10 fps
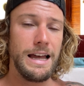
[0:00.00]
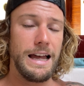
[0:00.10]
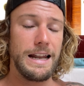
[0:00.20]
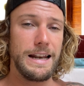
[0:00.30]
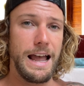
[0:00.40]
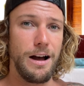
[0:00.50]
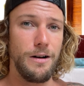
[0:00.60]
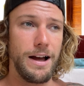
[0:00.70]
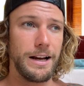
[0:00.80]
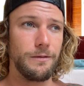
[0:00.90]
and now
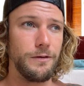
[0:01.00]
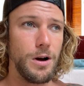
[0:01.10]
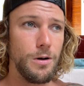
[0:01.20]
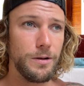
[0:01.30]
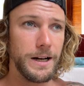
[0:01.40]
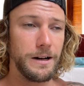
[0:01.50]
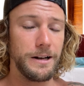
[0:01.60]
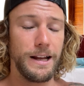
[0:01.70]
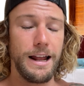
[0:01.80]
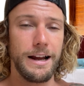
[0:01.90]
I can hone in on
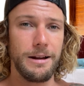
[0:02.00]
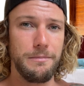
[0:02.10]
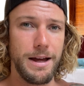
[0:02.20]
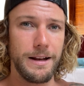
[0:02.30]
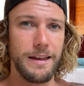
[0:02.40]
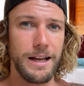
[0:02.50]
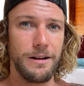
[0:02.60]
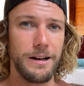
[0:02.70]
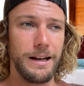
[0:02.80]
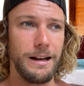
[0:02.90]
it, I can meditate
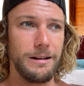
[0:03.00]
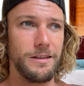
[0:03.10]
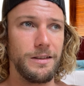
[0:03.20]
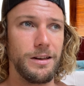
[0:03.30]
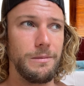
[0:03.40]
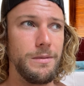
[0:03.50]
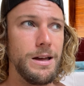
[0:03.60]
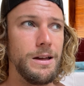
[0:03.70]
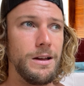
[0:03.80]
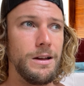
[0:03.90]
on it, and since I'm
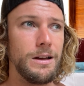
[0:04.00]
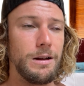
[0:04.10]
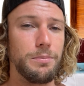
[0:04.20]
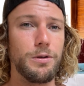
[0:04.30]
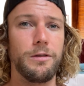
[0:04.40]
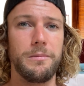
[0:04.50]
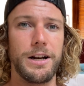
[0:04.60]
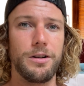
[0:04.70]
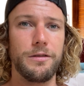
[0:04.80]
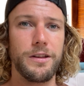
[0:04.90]
improving my
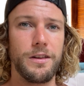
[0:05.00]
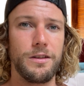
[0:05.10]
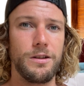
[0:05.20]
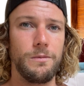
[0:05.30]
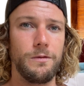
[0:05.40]
nervous system